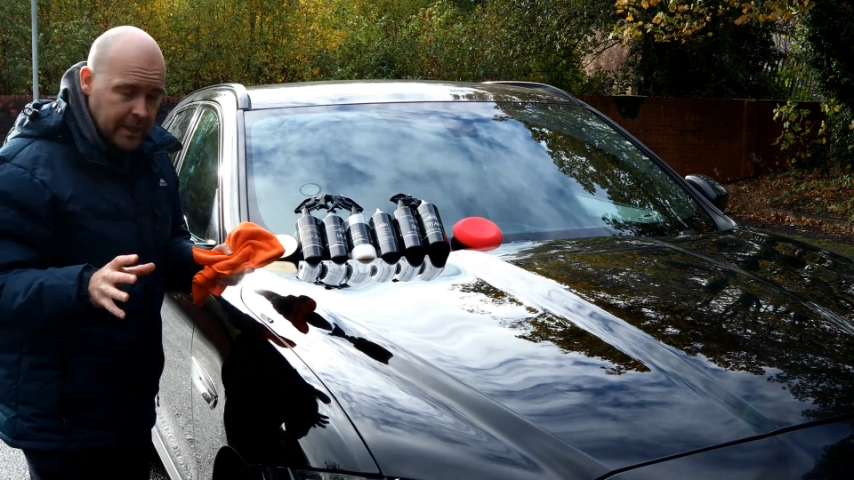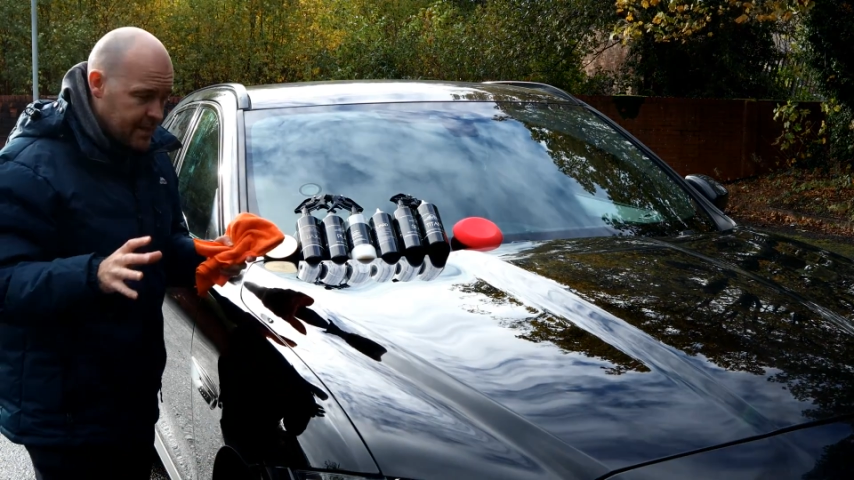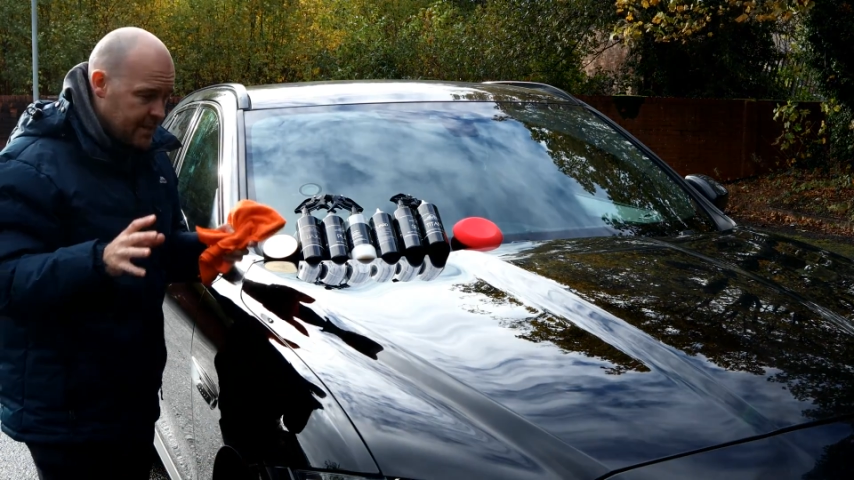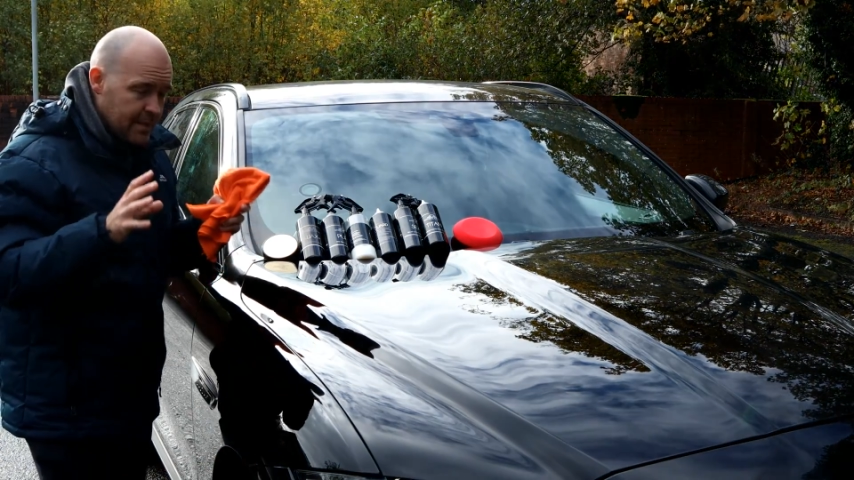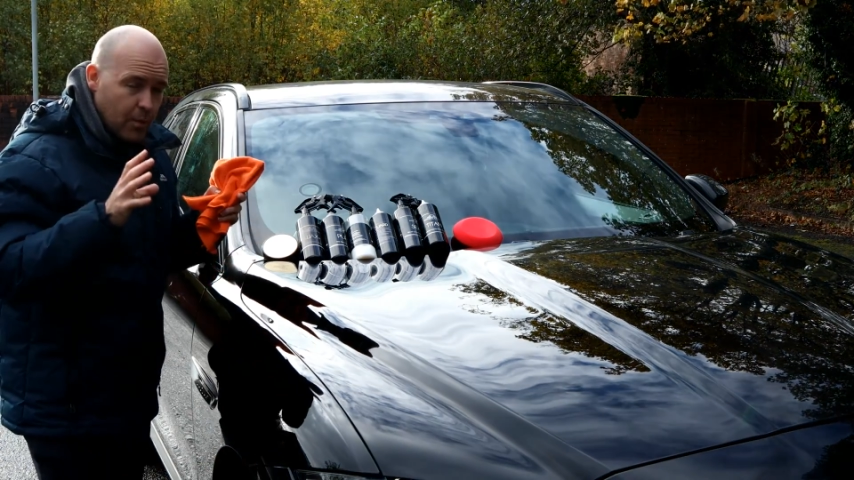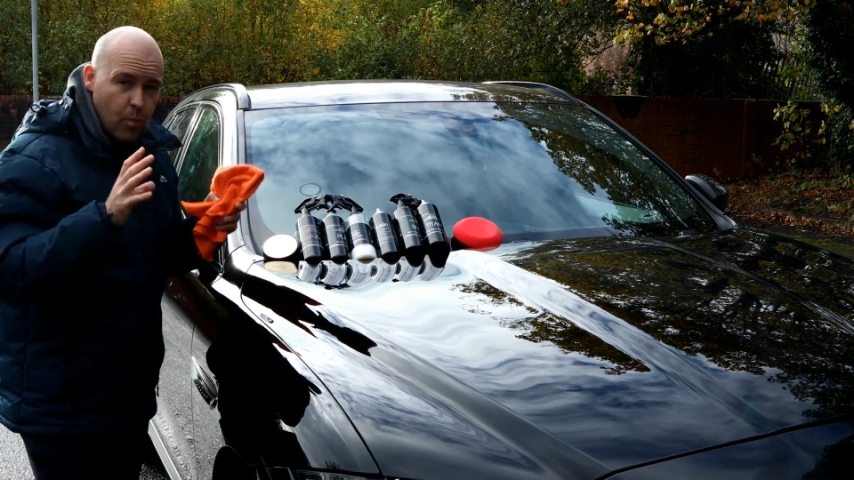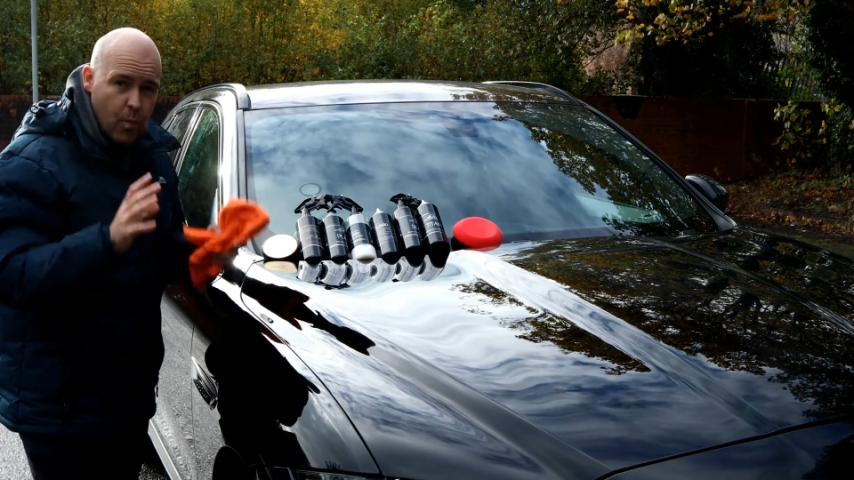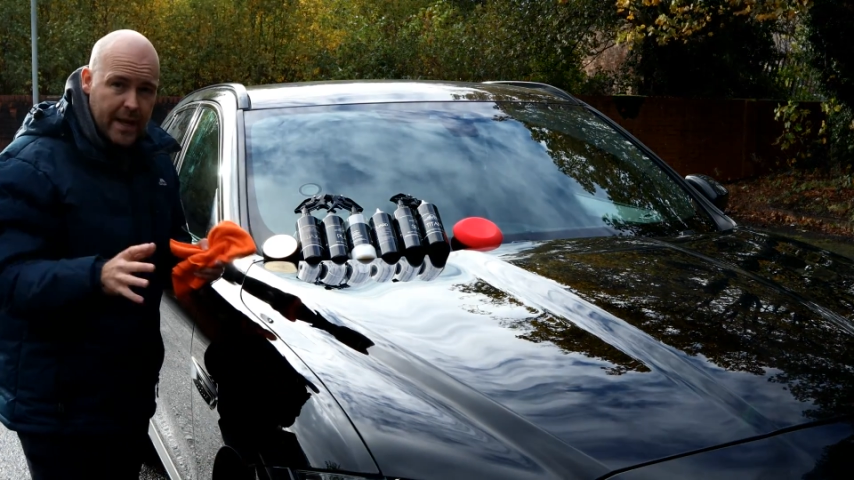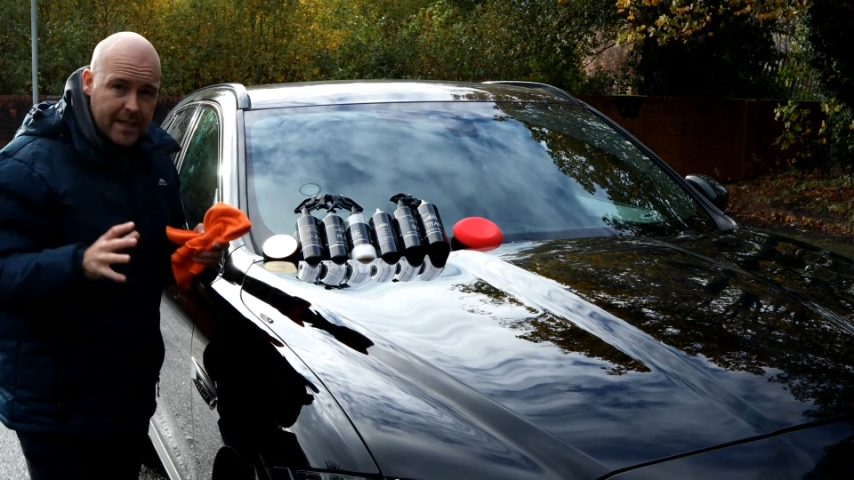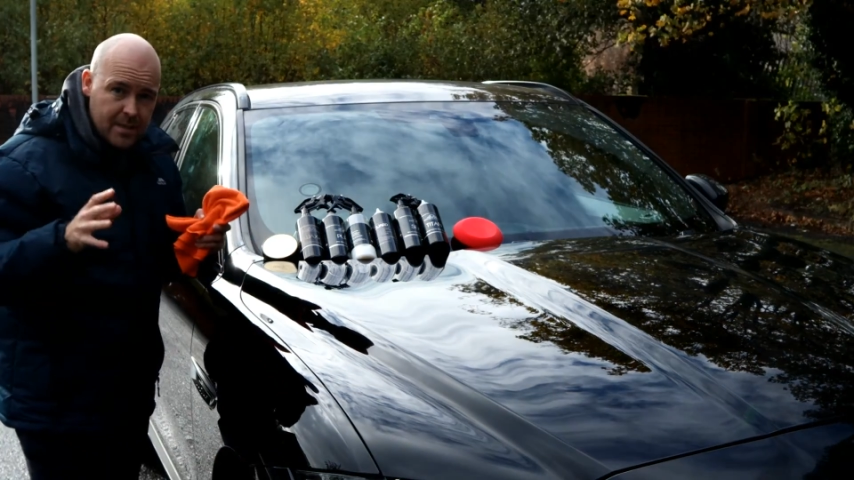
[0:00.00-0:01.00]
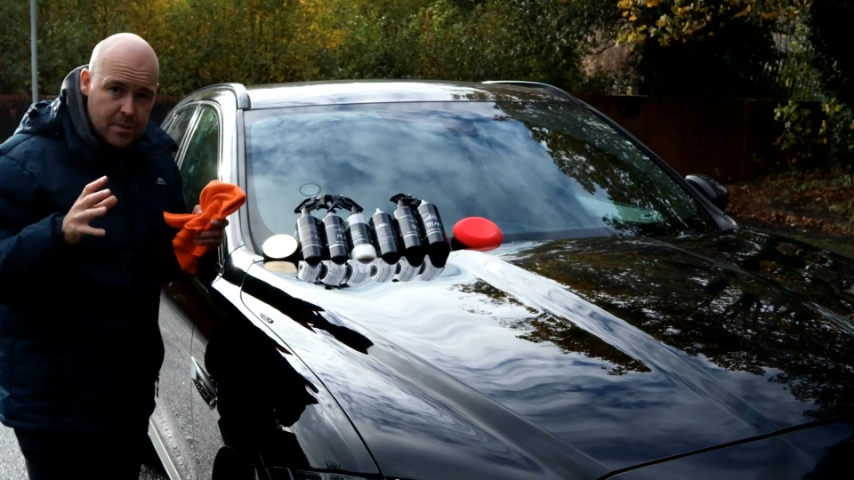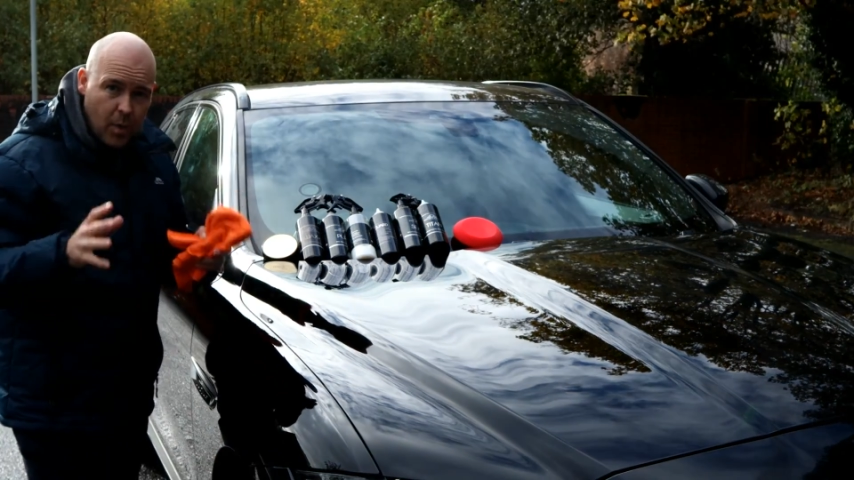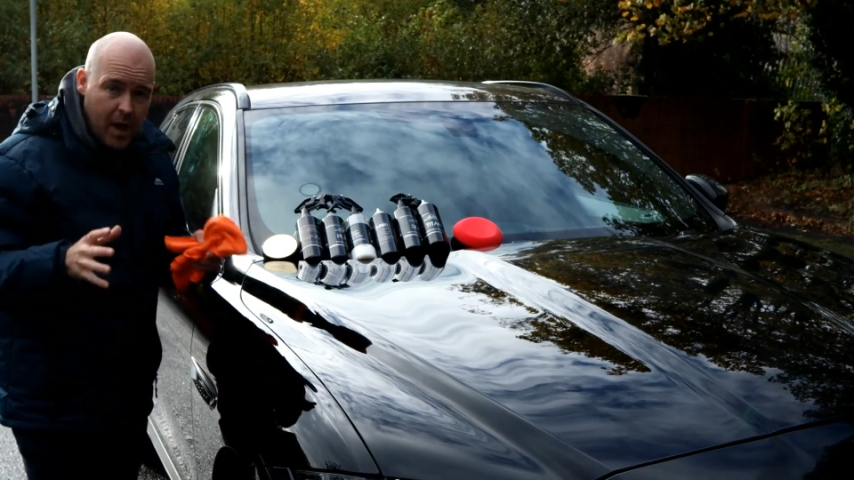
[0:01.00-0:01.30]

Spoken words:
This is the wettest